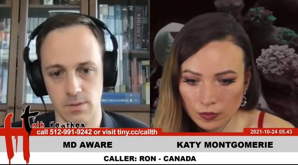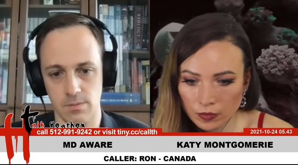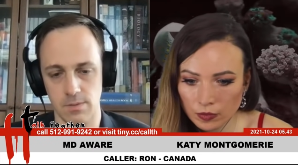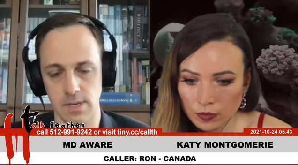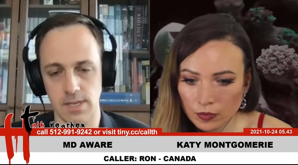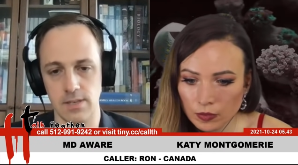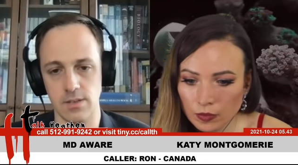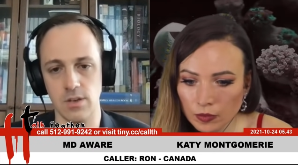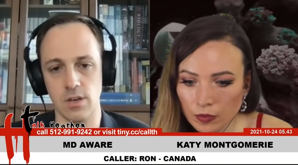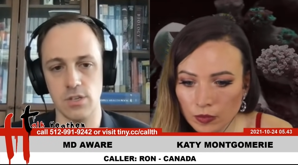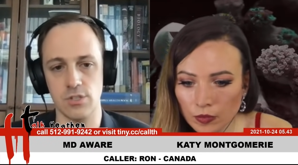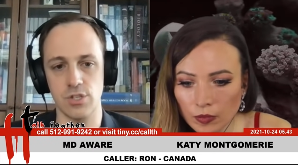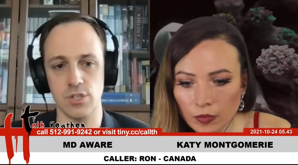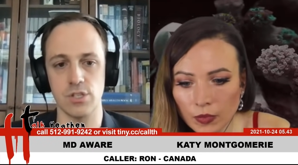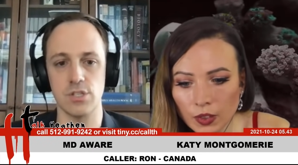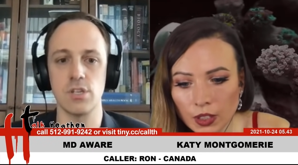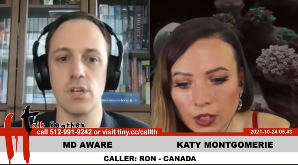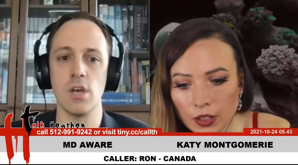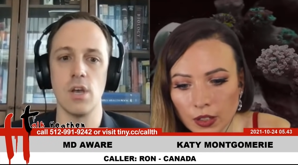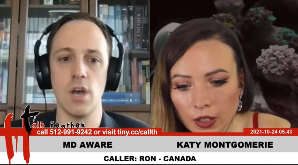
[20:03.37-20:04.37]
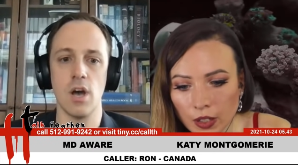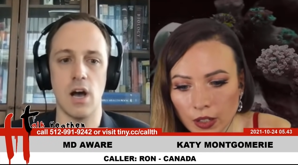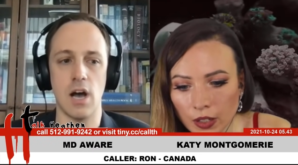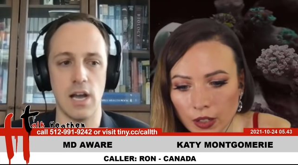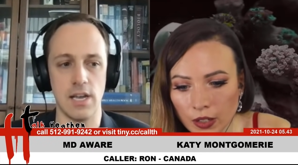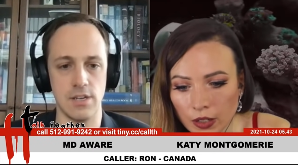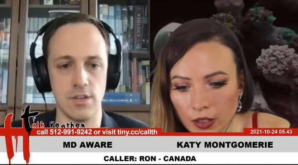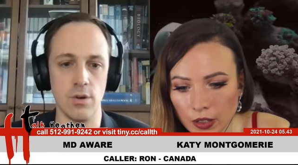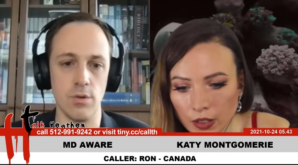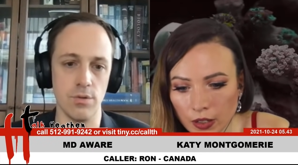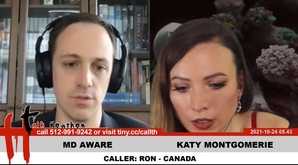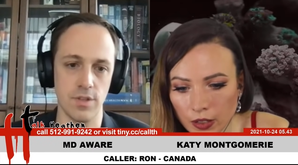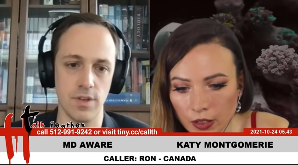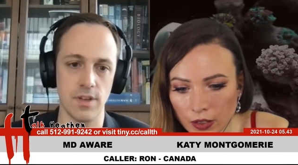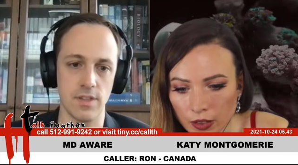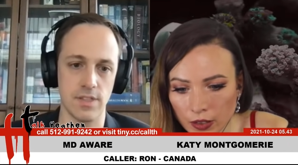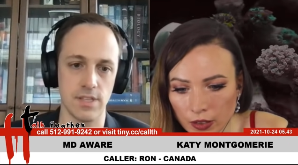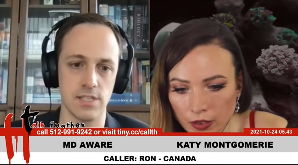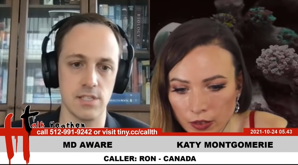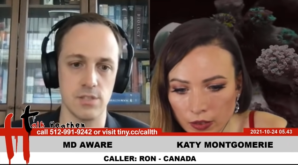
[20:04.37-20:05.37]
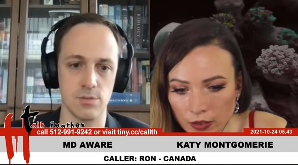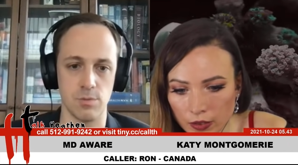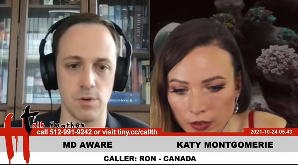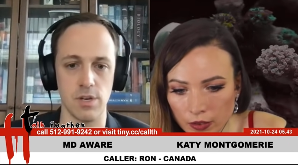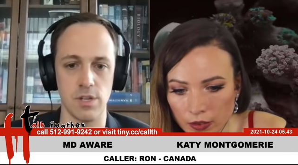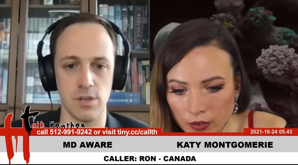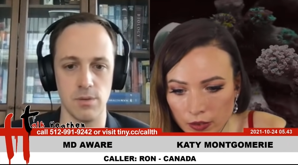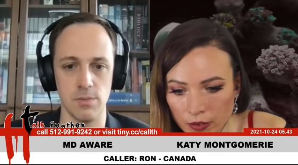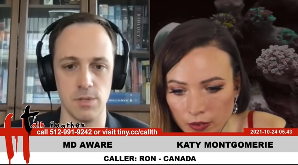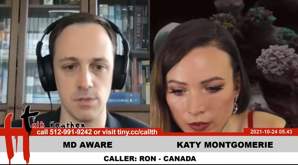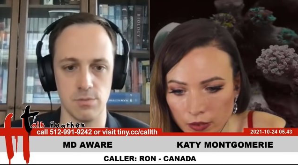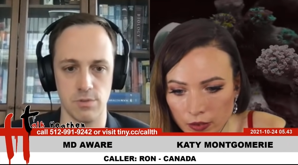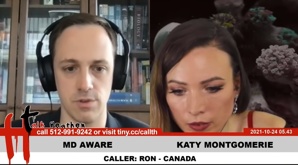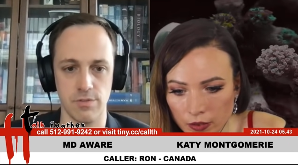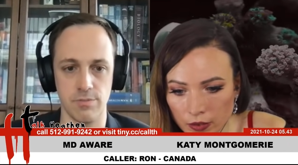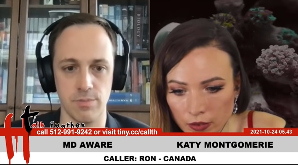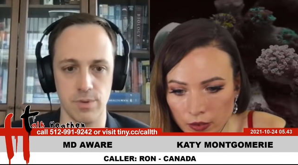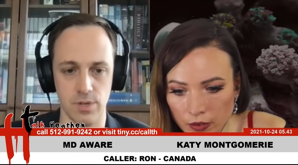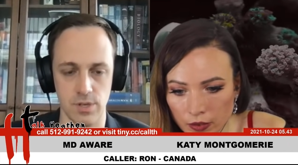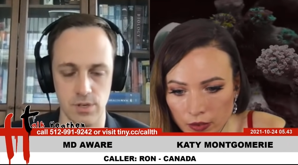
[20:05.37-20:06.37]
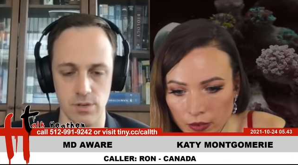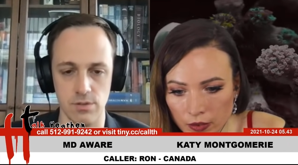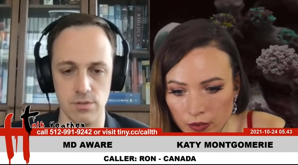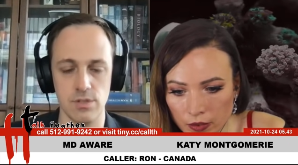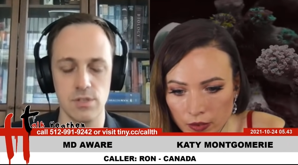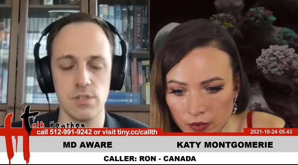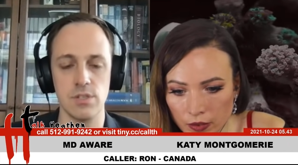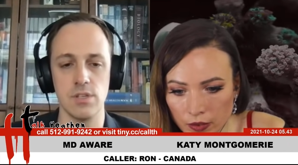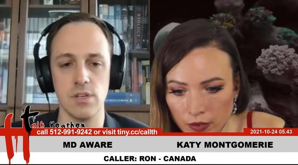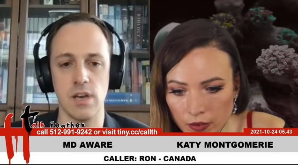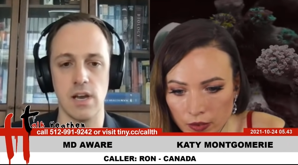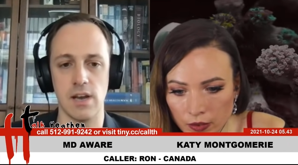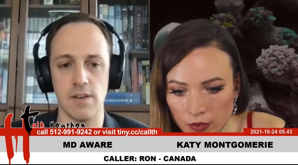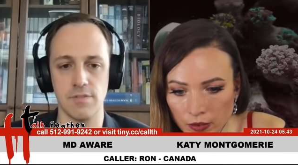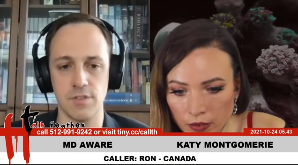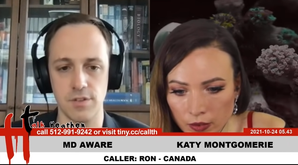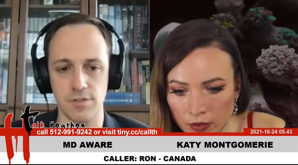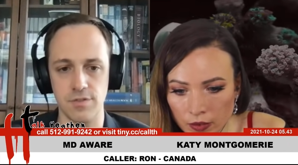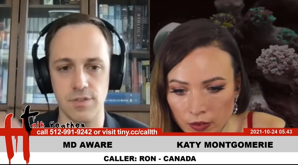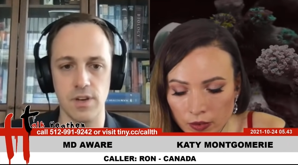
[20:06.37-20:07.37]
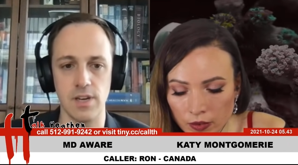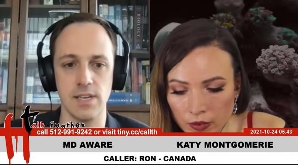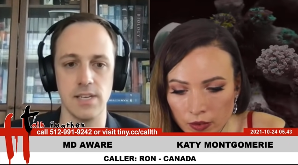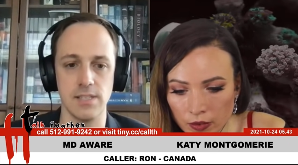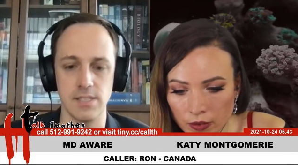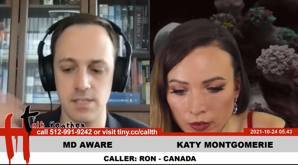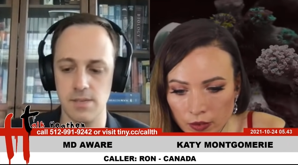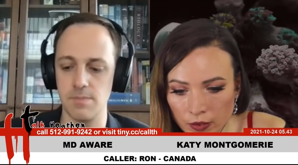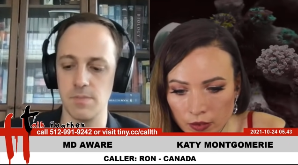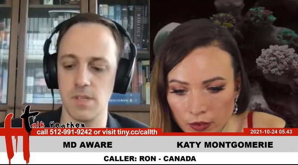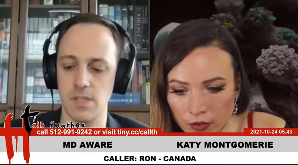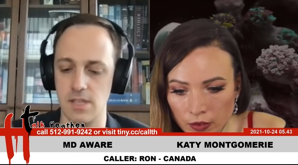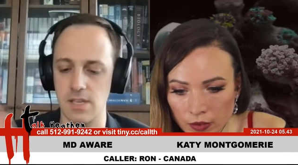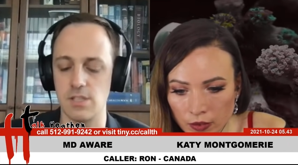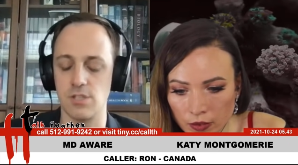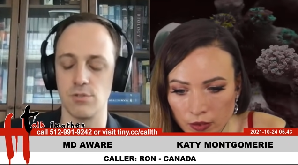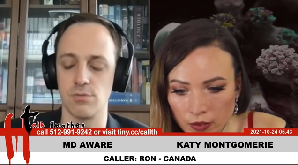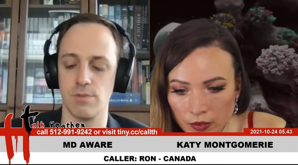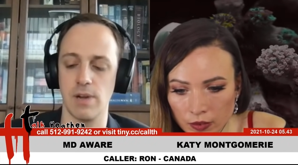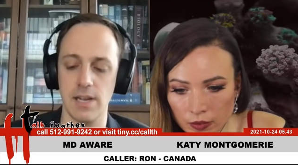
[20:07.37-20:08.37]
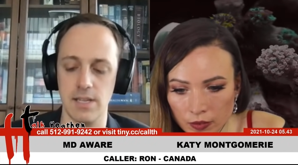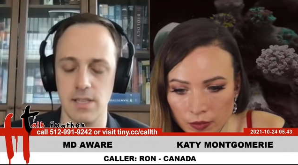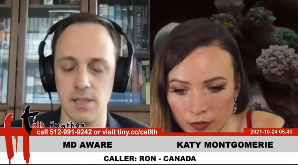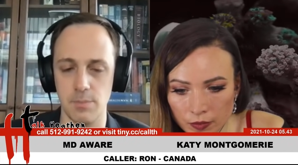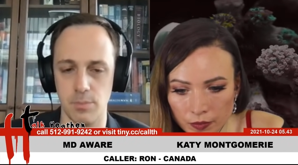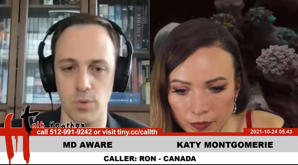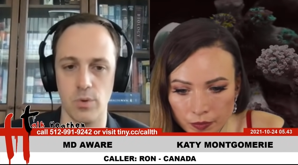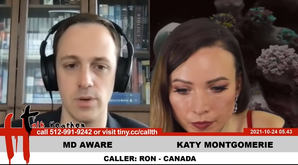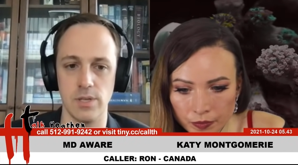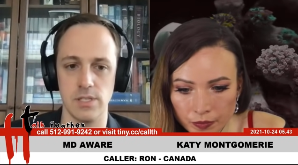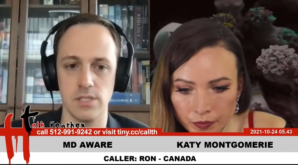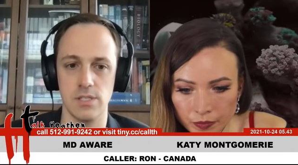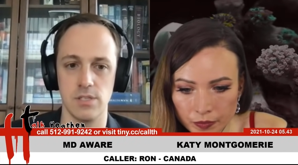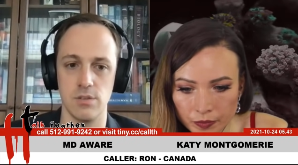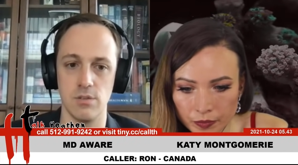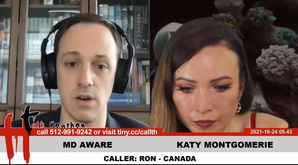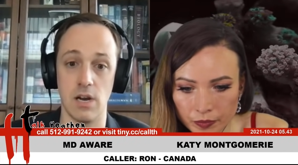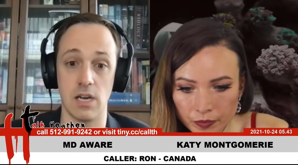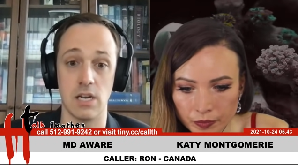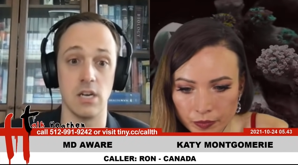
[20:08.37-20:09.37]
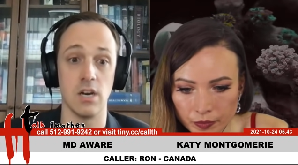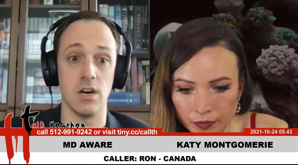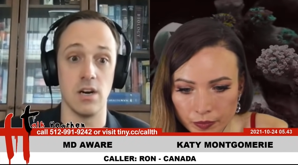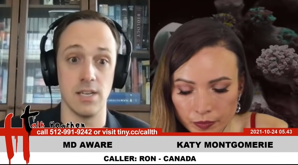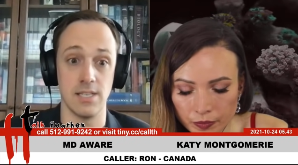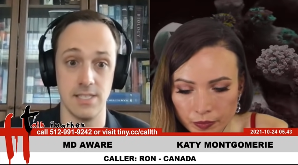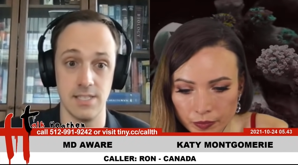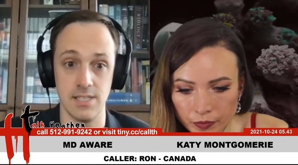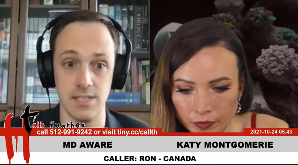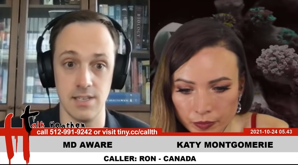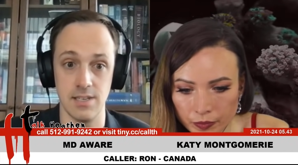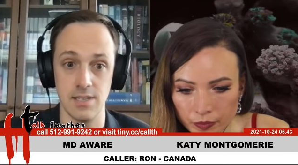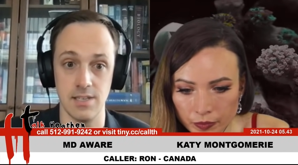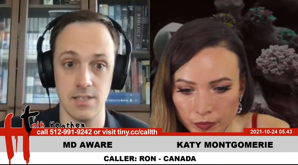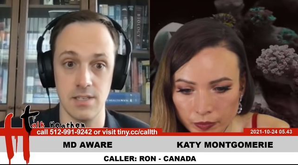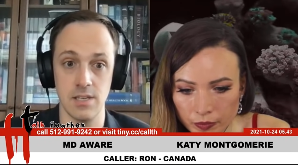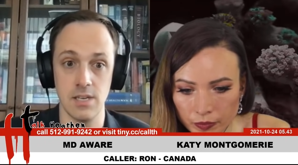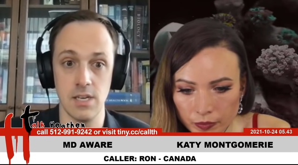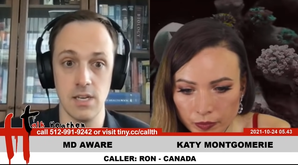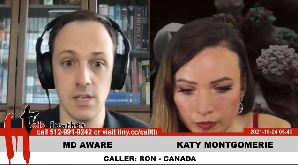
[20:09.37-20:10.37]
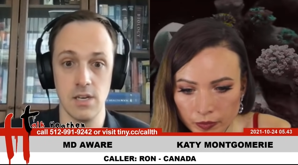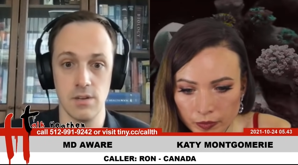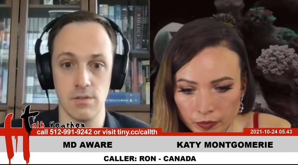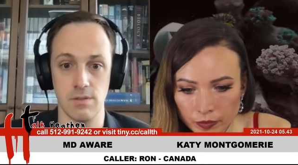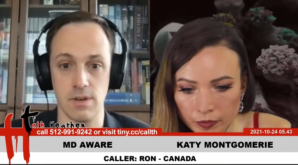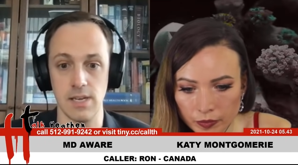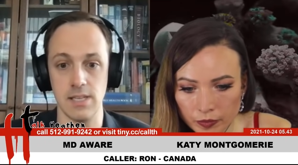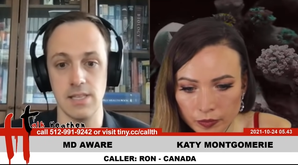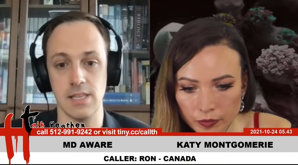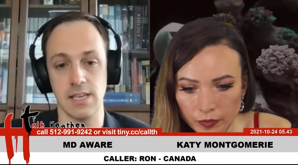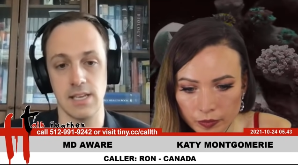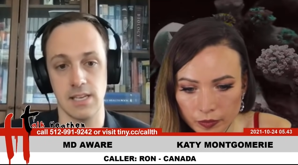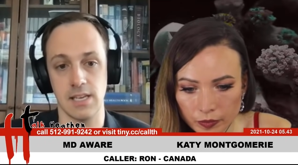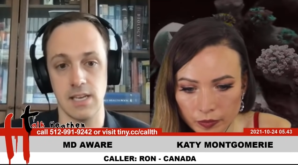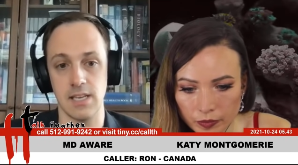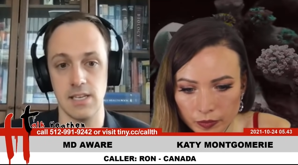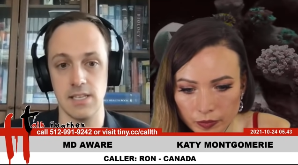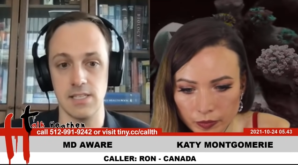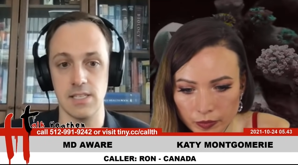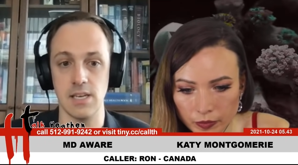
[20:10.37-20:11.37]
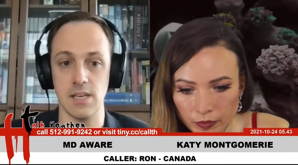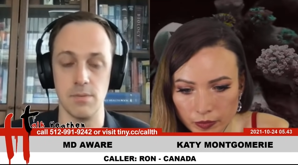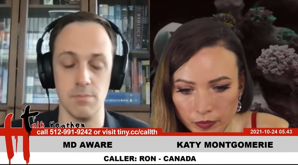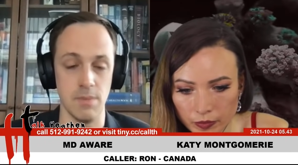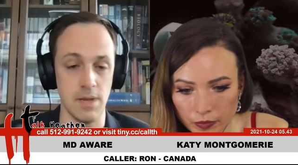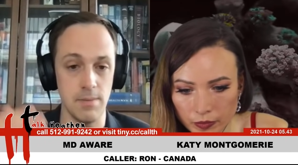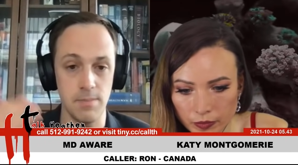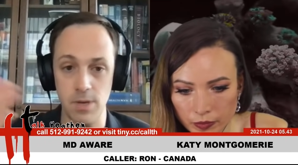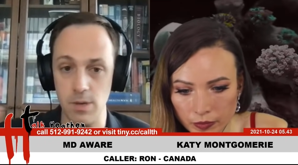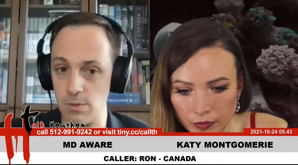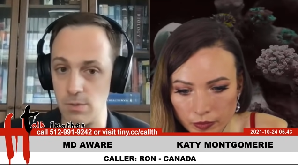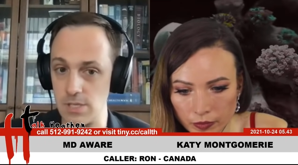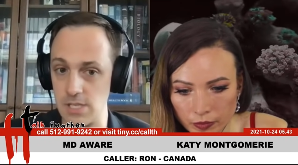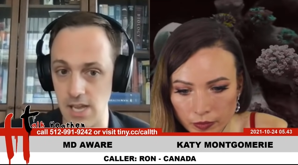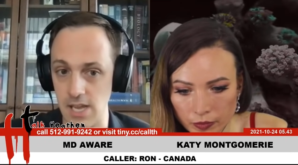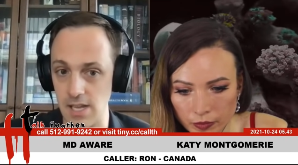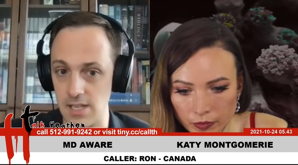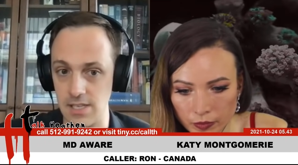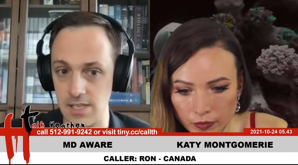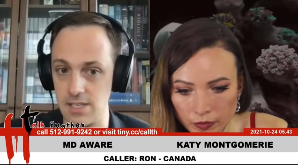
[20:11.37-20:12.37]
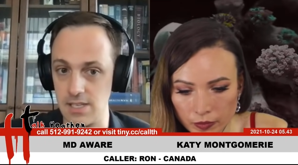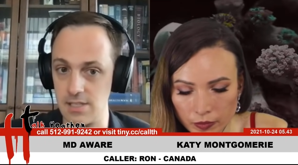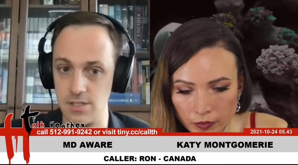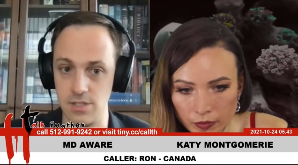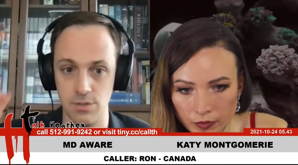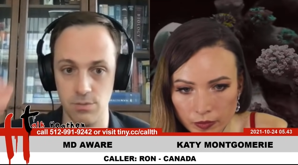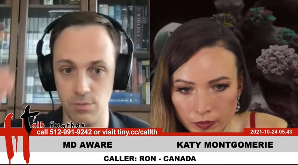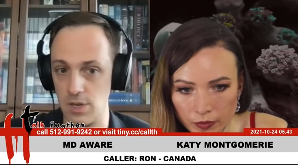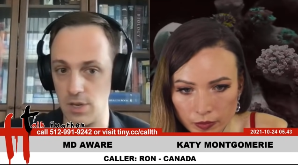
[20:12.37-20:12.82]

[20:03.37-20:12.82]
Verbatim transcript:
Speaker 1: Right? Not just, I don't think this is what humans would have produced. You have to find something that directly points to a god did it. Right? Like Katy said, maybe it was aliens.